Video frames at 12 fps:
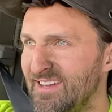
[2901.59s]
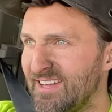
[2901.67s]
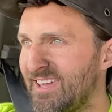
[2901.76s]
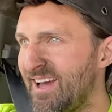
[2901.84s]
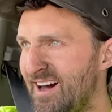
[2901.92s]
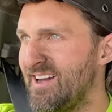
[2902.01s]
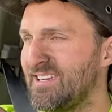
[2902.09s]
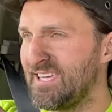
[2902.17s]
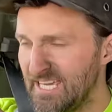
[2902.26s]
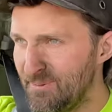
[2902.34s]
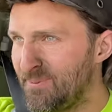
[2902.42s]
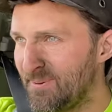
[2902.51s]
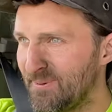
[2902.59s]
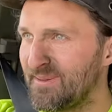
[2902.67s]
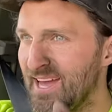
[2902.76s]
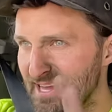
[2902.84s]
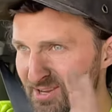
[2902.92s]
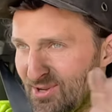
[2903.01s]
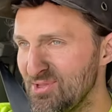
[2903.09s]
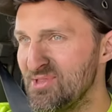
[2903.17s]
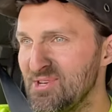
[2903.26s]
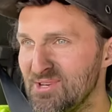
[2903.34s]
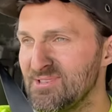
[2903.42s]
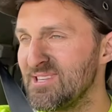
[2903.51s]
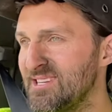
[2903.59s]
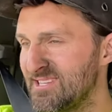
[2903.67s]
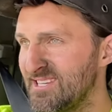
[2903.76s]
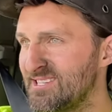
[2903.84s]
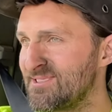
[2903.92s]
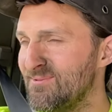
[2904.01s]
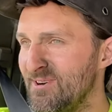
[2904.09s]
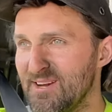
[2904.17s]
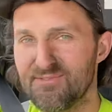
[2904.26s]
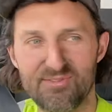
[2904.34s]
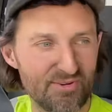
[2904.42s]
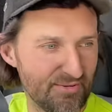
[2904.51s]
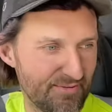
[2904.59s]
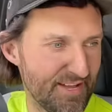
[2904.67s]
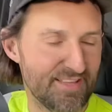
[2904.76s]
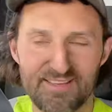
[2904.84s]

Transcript: it can't keep getting good news like this one after another.